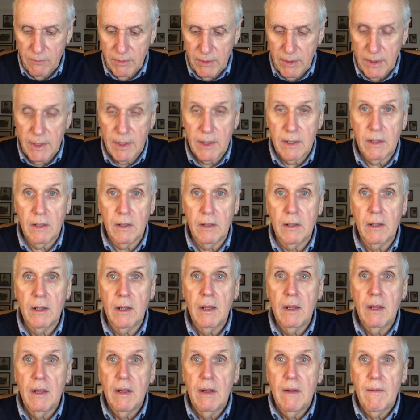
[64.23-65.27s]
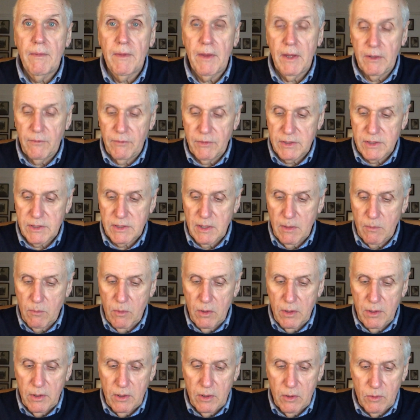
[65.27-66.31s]
of a needle than for
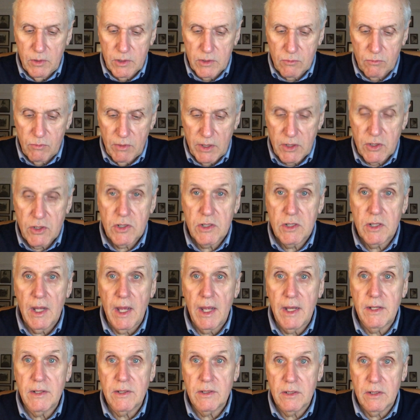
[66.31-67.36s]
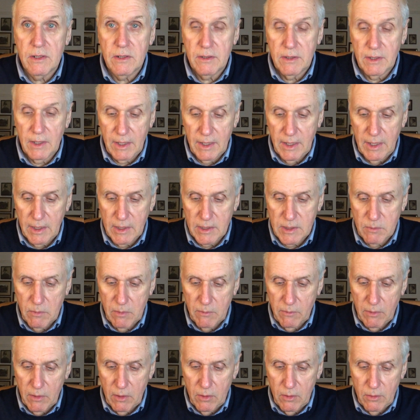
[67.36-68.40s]
someone who is rich to enter the kingdom
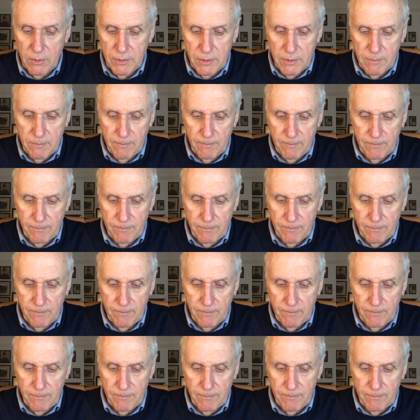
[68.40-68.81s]
of God.